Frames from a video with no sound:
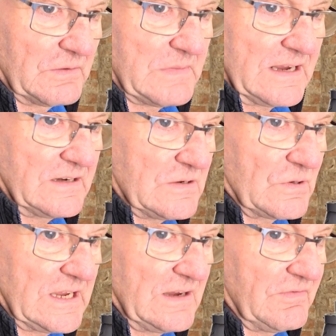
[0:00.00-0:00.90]
to make a new
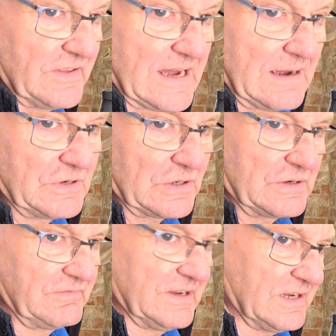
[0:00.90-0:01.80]
key for that. I'm not going
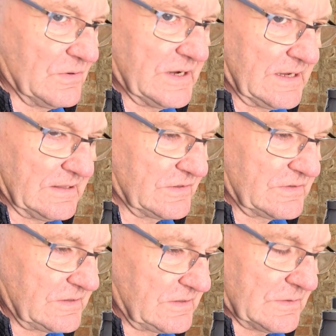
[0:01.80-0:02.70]
to video it, I'll just
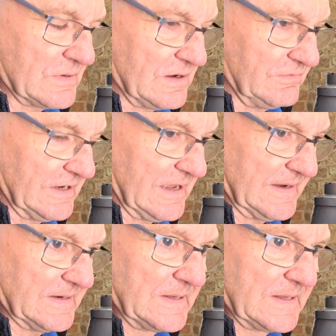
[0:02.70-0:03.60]
do it offline.